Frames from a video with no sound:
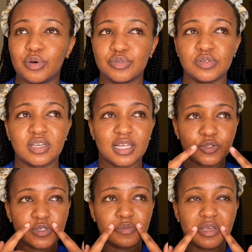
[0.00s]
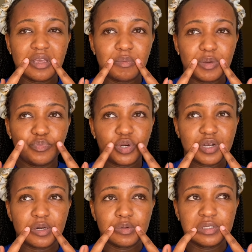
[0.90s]
I was using that was making me break
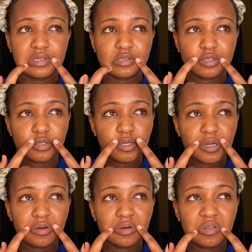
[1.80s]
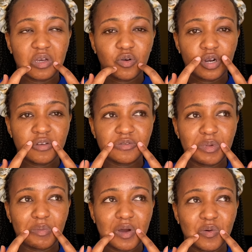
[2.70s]
out on the corners of my
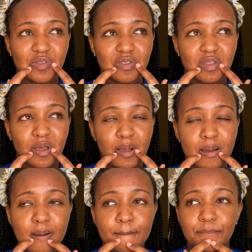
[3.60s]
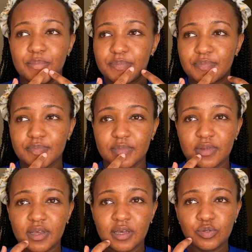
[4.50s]
mouth,
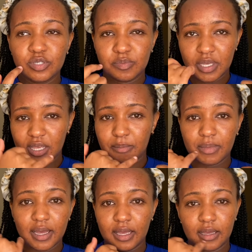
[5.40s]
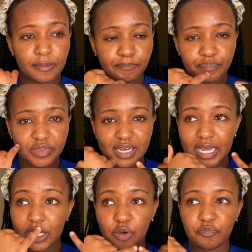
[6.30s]
and it was making the
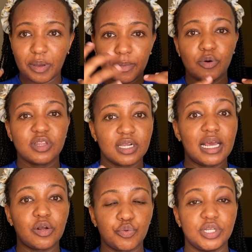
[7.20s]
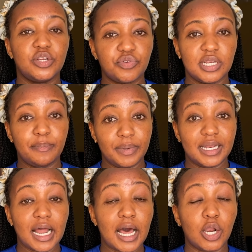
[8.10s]
lining of my mouth like really, really
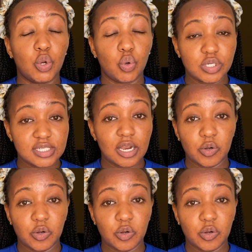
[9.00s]
peel a lot,